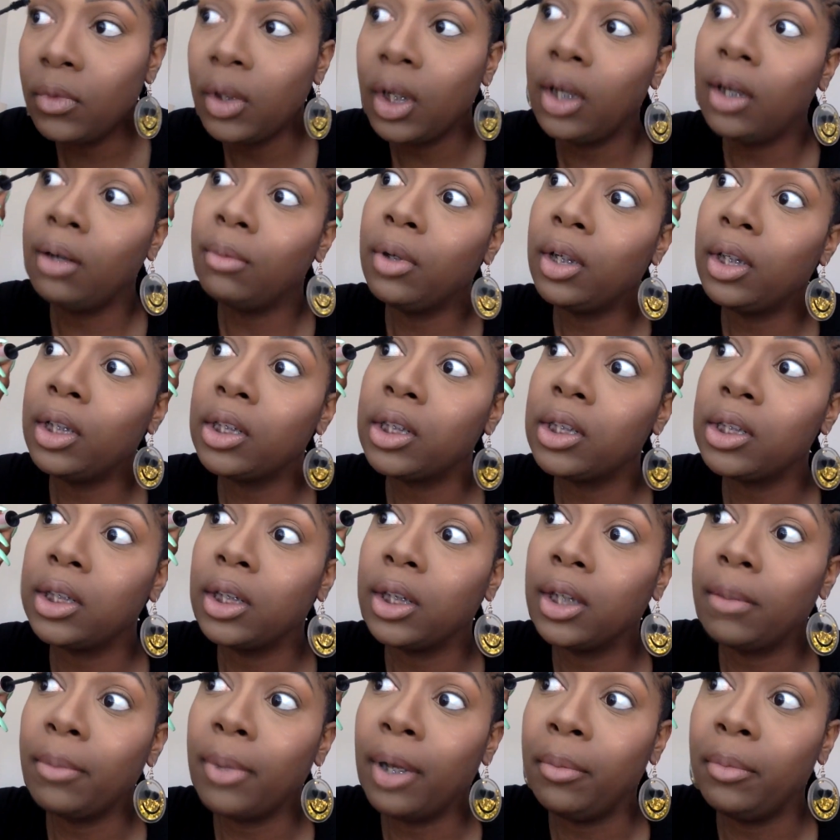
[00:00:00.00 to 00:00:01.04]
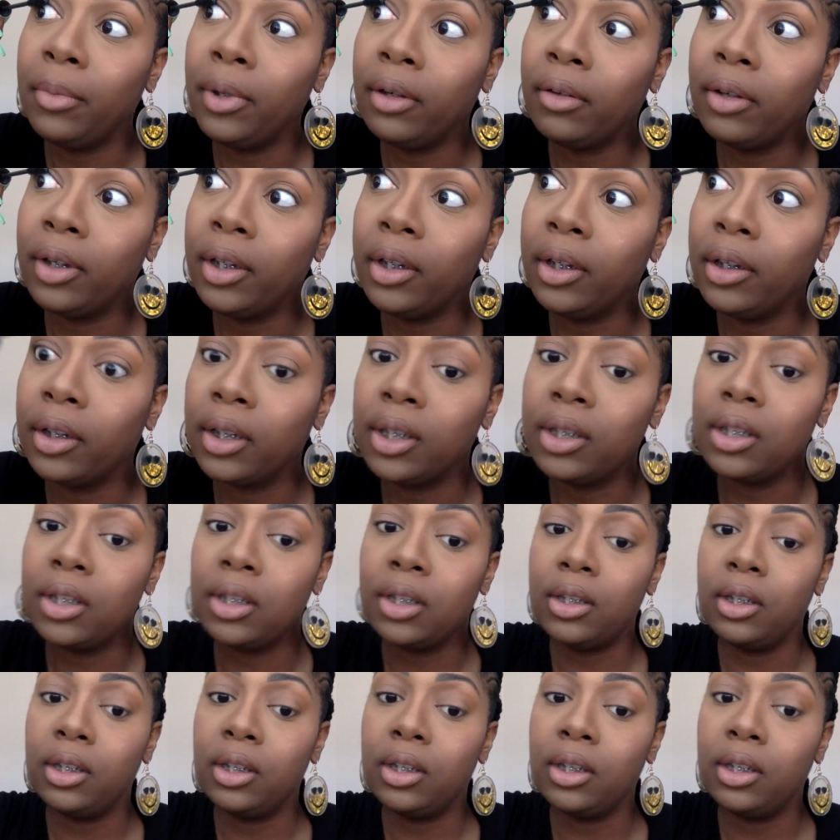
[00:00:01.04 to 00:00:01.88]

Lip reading: And I'm gonna just look in my mirror here because